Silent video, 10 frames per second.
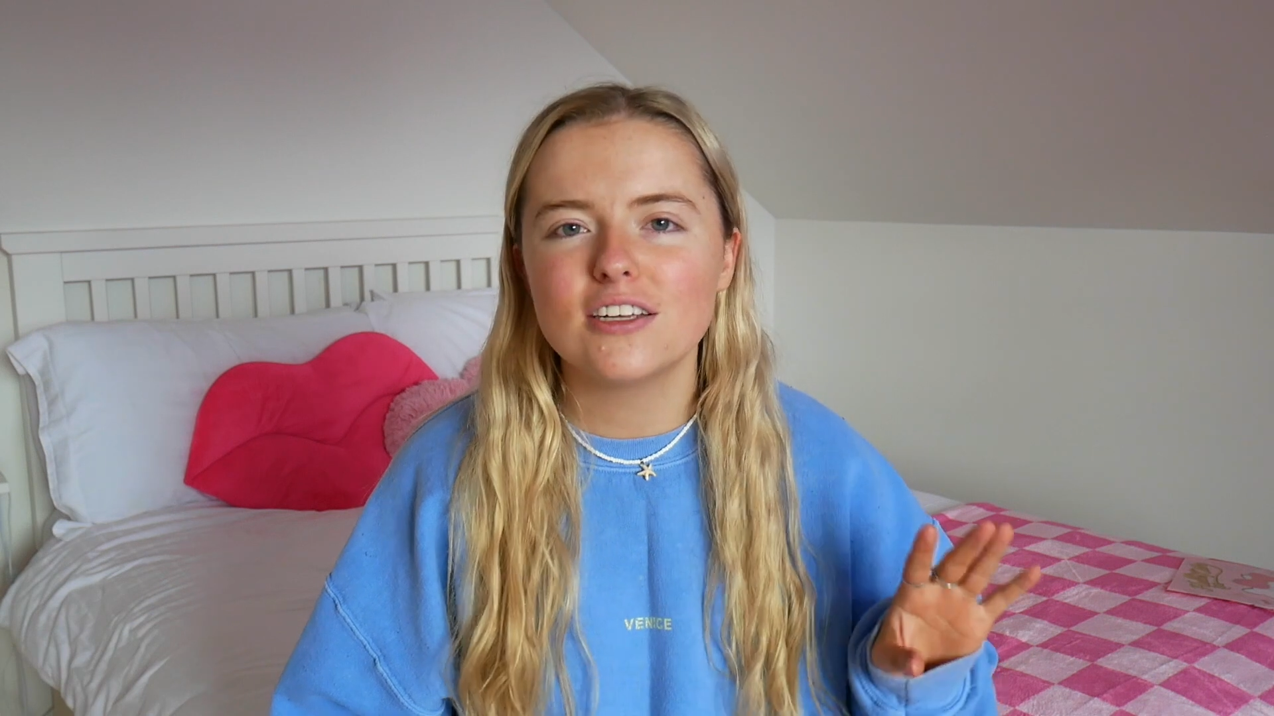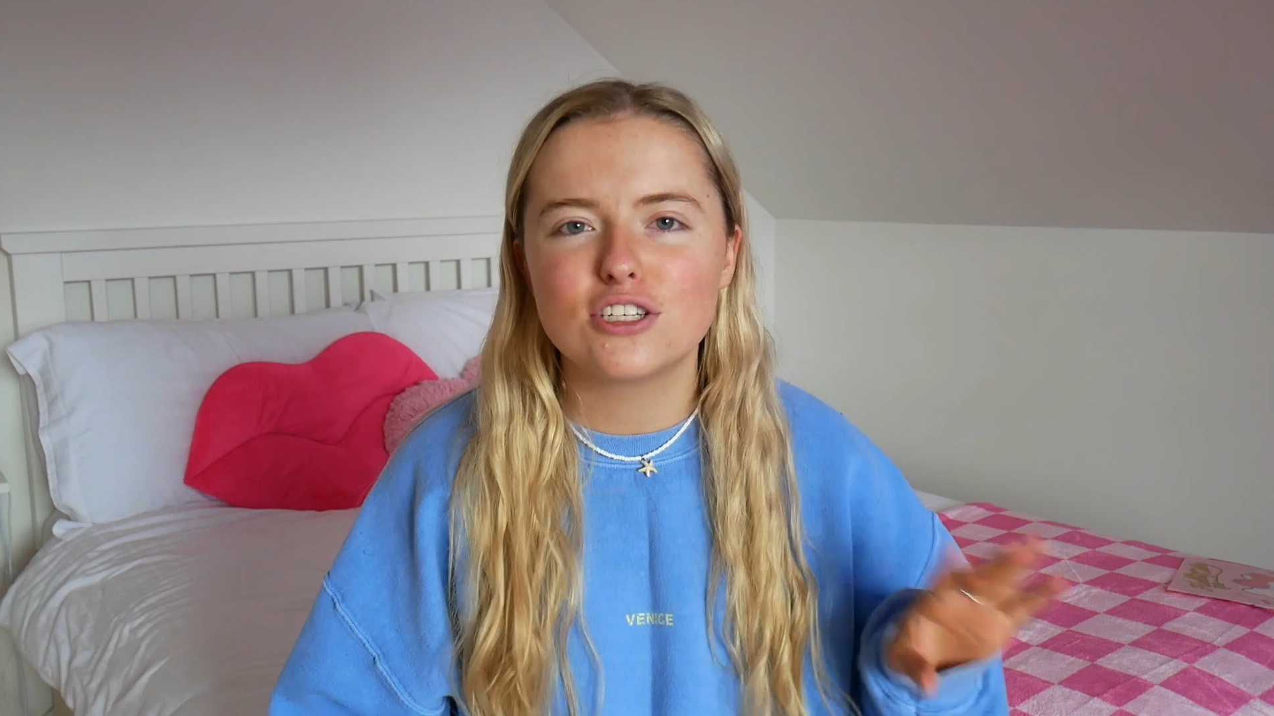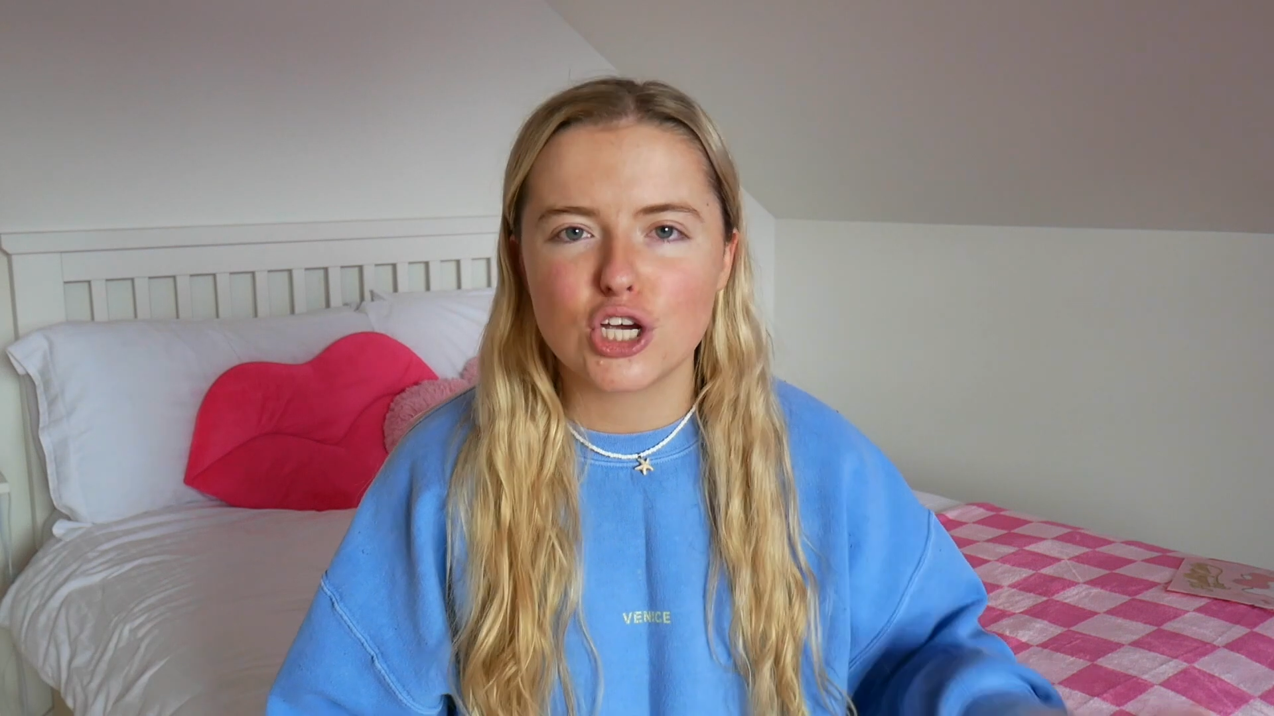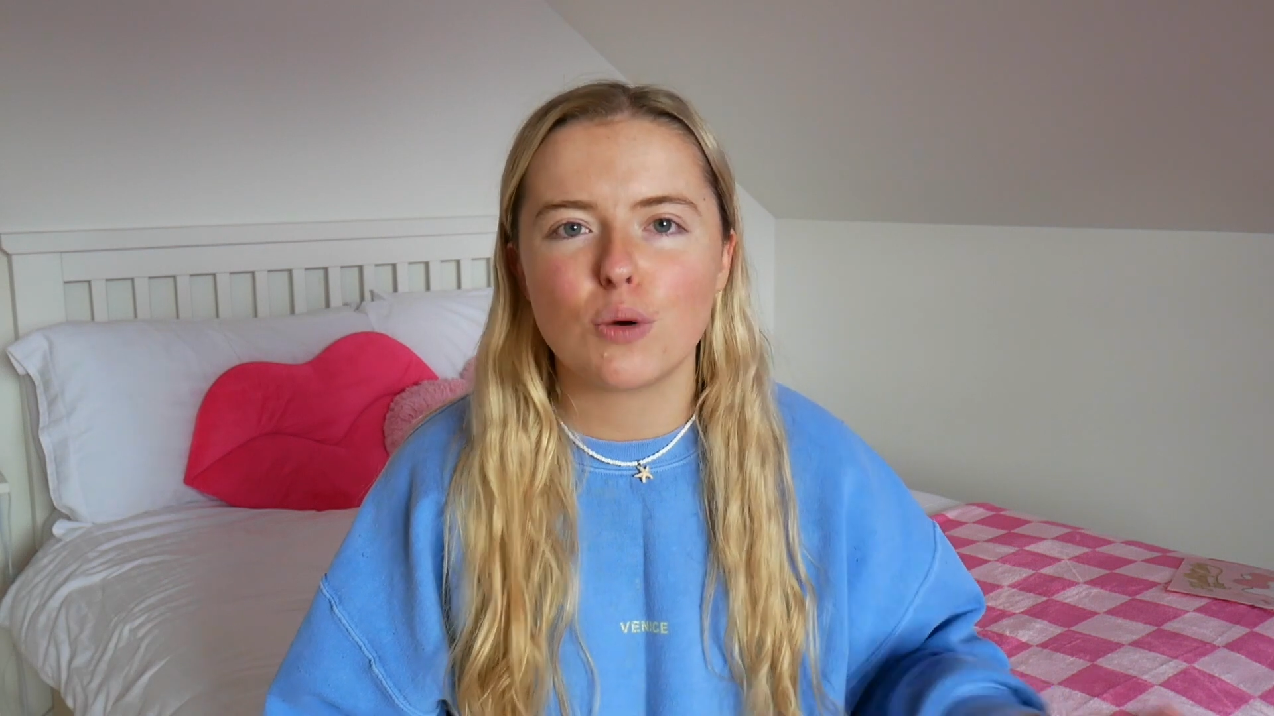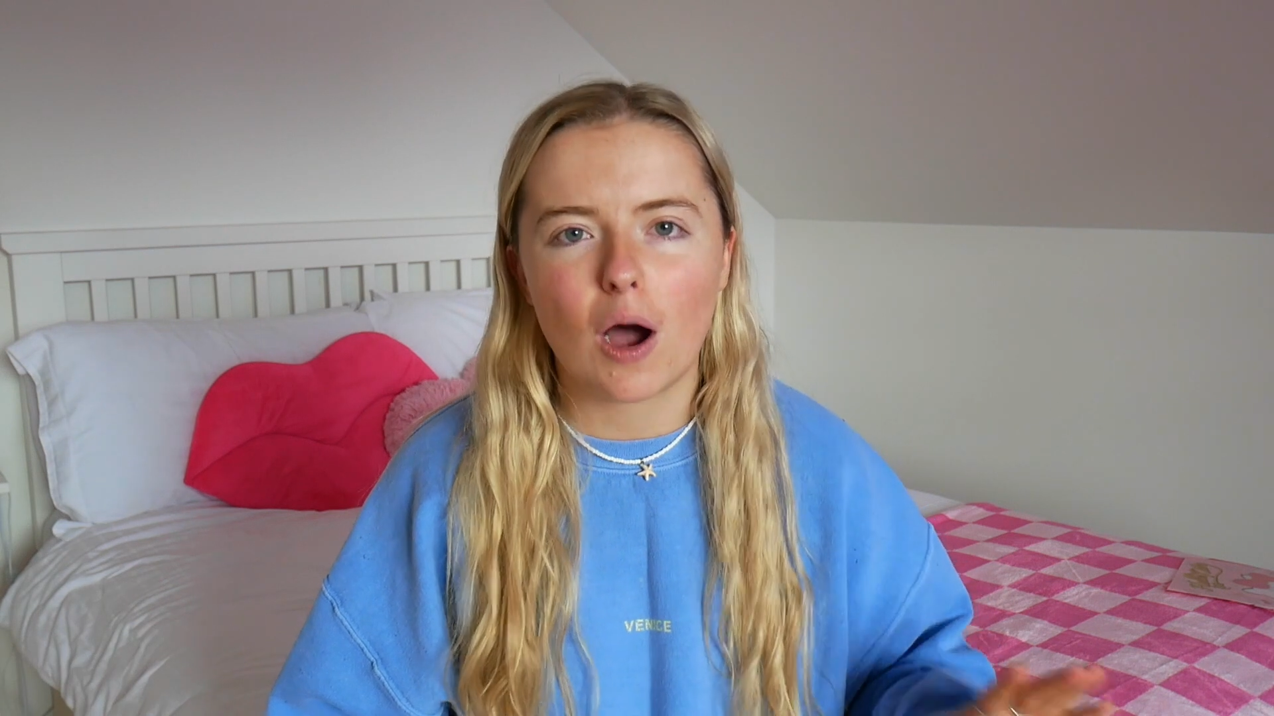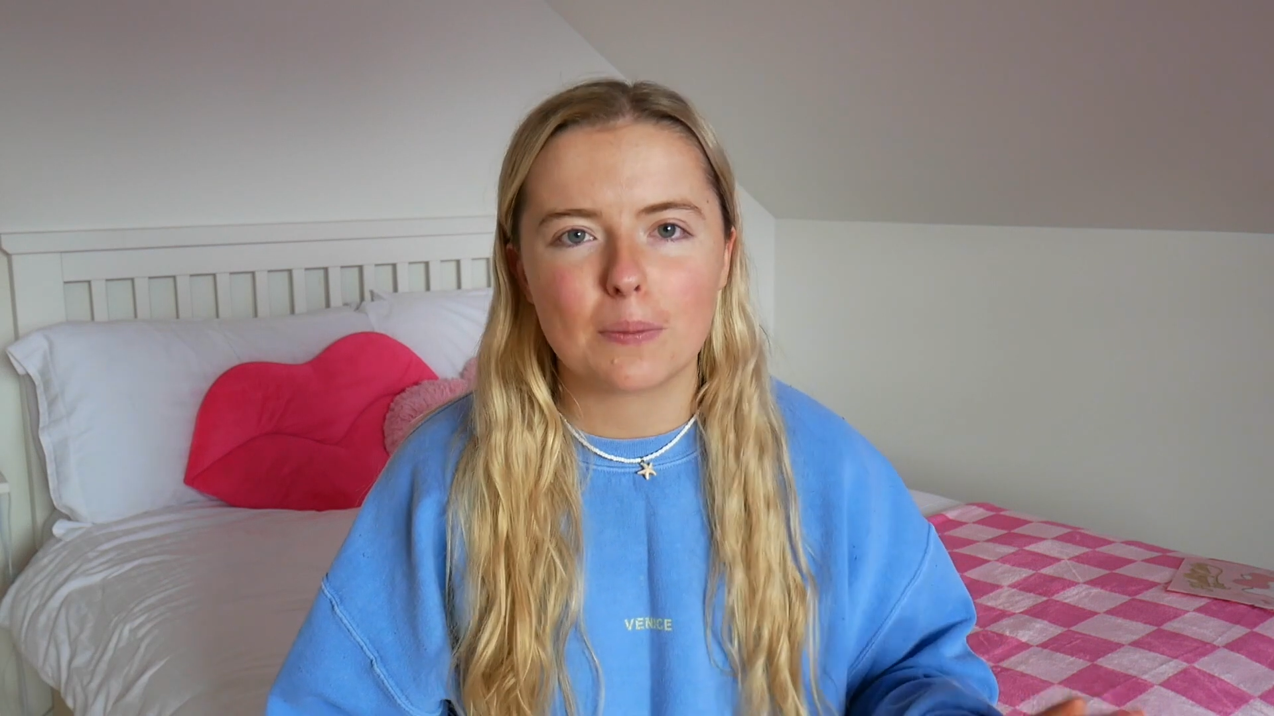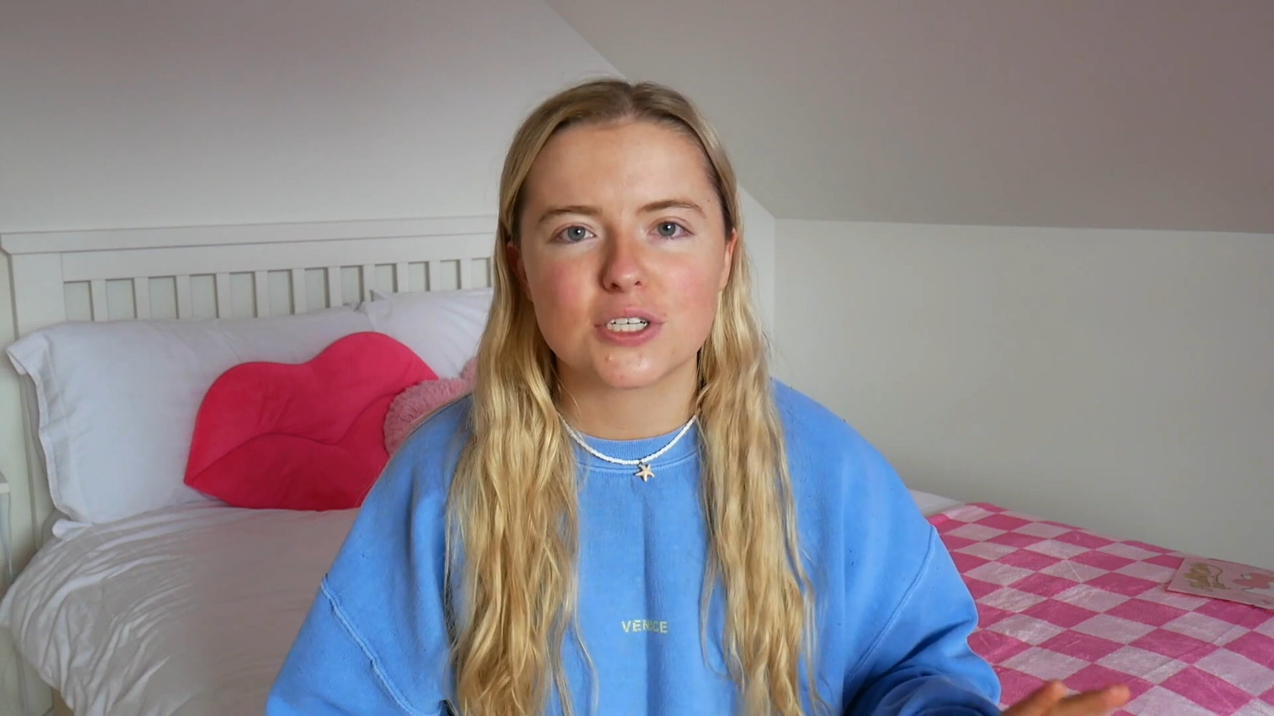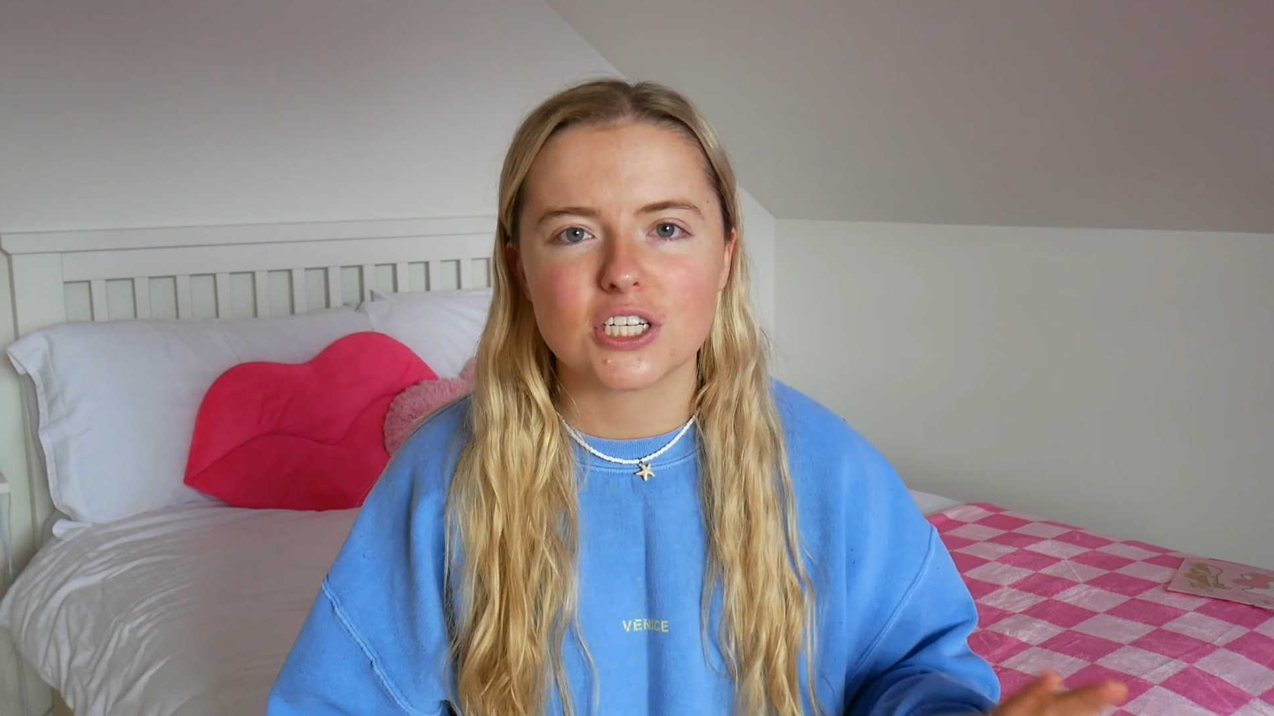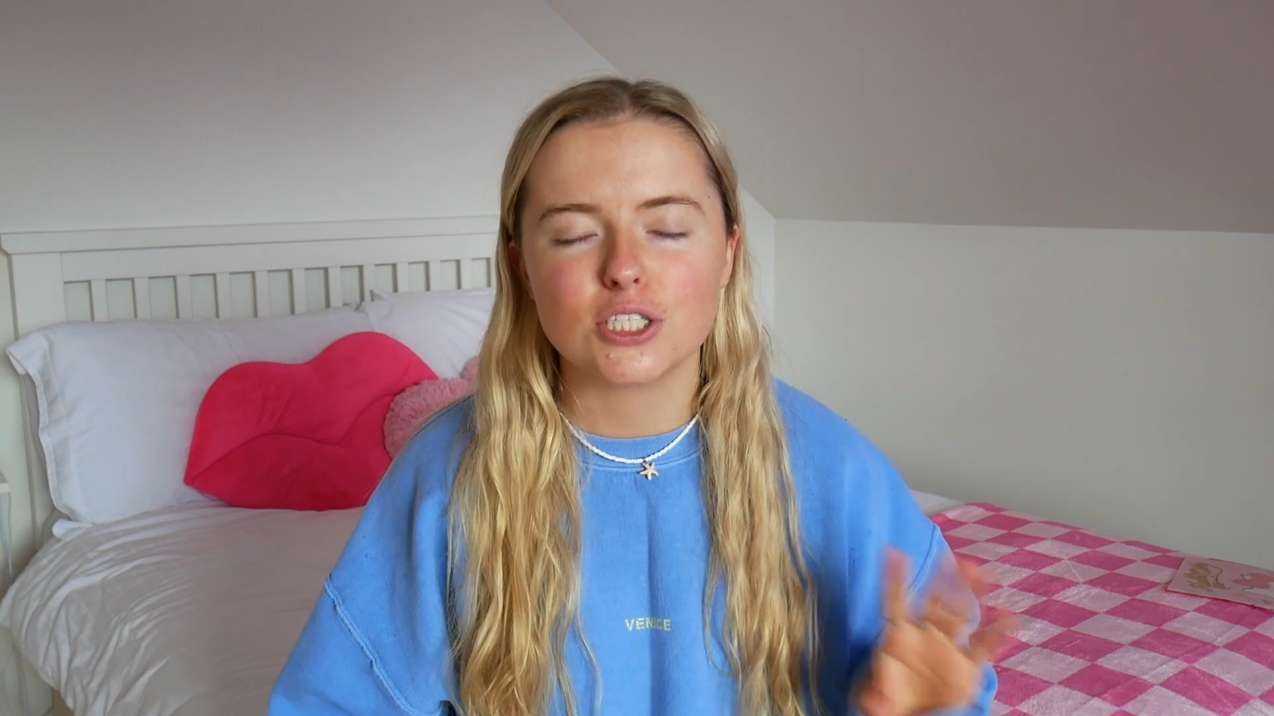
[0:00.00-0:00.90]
of two options.